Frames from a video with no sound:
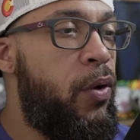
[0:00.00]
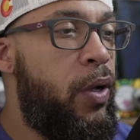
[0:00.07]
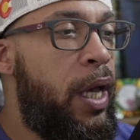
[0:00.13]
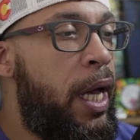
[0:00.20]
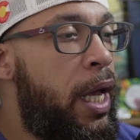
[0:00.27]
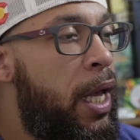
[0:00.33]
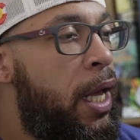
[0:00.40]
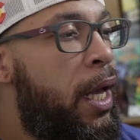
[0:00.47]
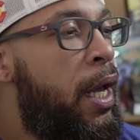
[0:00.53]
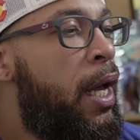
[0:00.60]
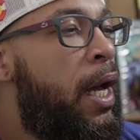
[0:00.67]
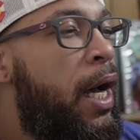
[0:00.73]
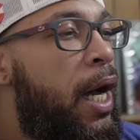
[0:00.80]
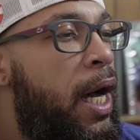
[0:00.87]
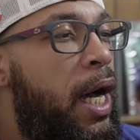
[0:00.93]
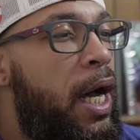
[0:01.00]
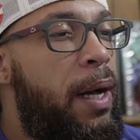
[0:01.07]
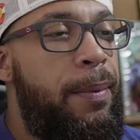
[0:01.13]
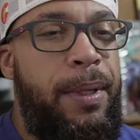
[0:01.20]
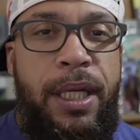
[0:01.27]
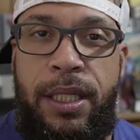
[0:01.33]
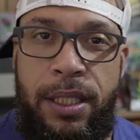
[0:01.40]
okay?
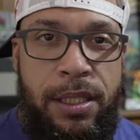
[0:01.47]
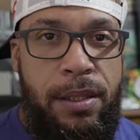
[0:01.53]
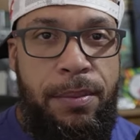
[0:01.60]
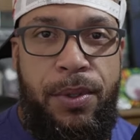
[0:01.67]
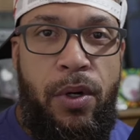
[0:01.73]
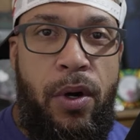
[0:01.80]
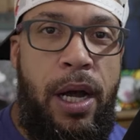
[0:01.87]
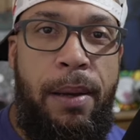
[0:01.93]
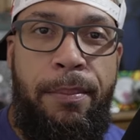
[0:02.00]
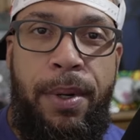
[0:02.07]
Hit the subscribe